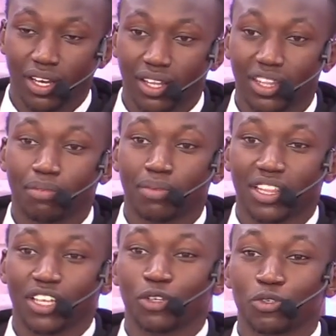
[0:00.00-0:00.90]
Their
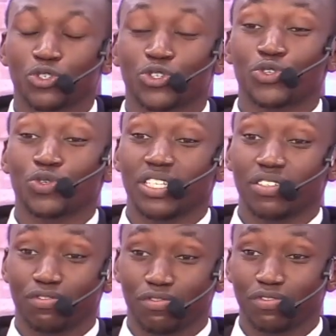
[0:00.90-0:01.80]
mother used to give
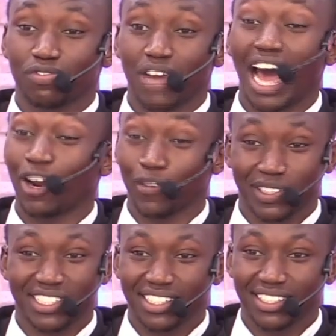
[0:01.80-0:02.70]
a
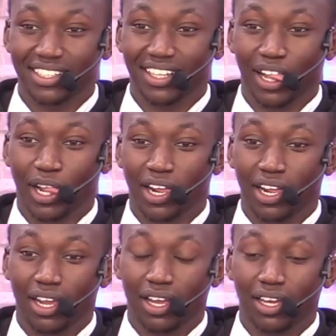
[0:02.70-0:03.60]
lot.
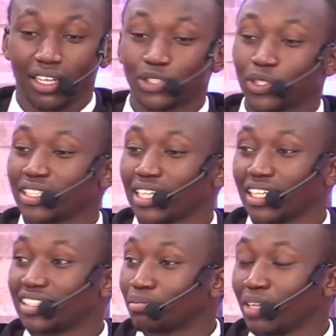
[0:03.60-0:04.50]
It was
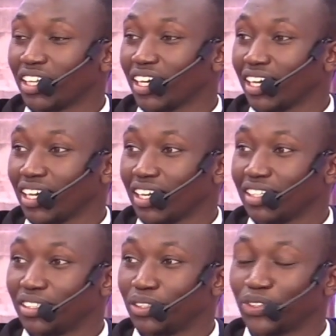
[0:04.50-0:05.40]
said, by the
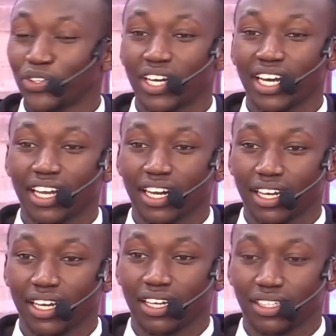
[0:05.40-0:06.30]

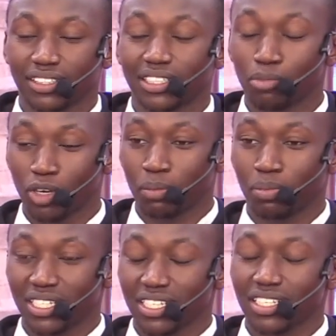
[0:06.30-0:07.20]
way, someone
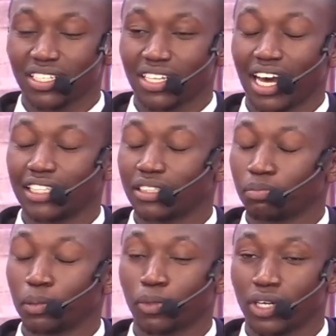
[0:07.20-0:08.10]
passes and
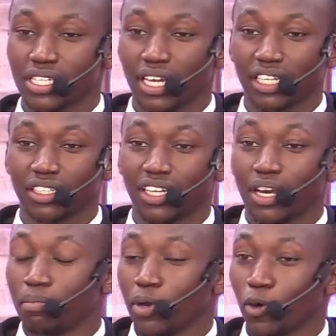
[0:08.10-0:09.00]
people are sad
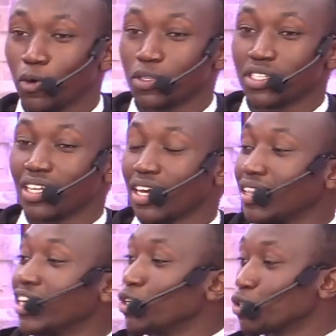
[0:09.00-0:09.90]
because they
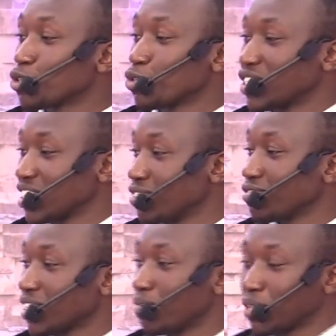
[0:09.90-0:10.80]
used to receive
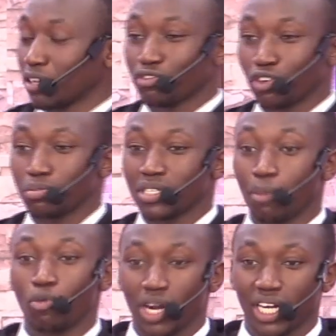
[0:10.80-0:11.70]
something from
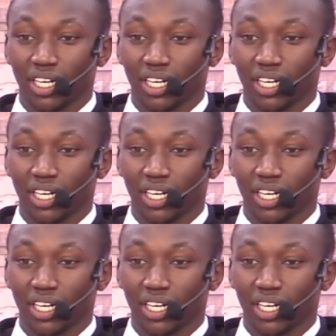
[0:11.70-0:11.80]
someone.